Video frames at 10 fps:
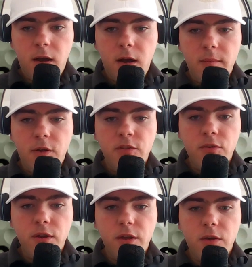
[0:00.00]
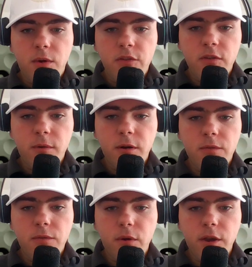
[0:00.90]
Also, another question
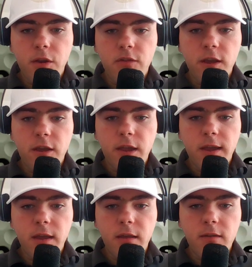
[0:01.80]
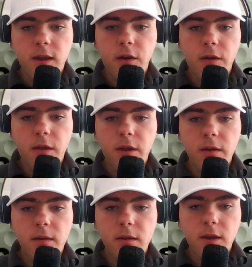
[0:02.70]
mark for UCLA is
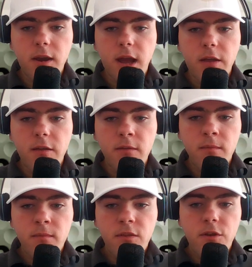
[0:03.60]
Caroline Canales.